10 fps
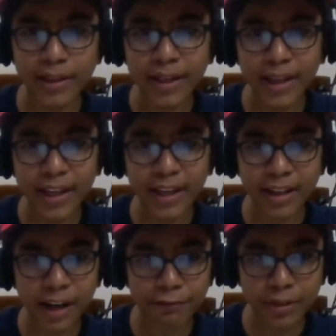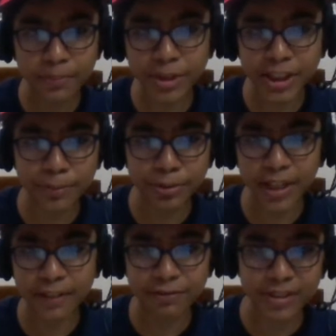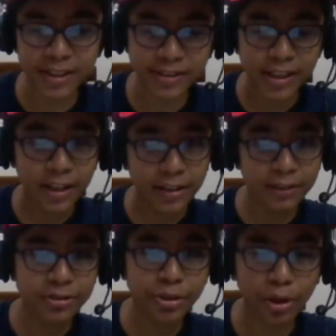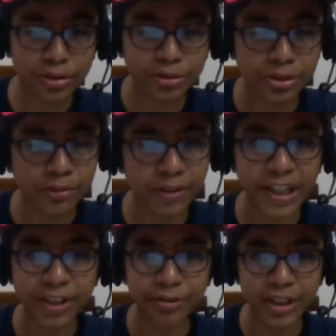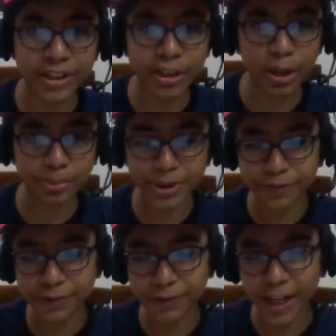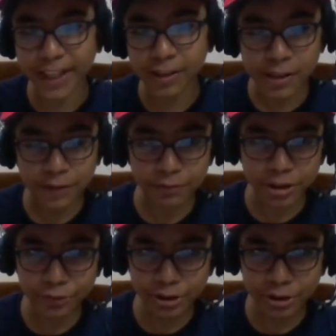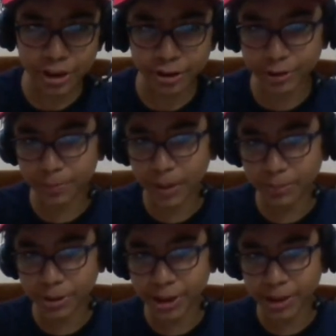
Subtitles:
Here after bishop to f6, there was also a very interesting option for white, which was just to play bishop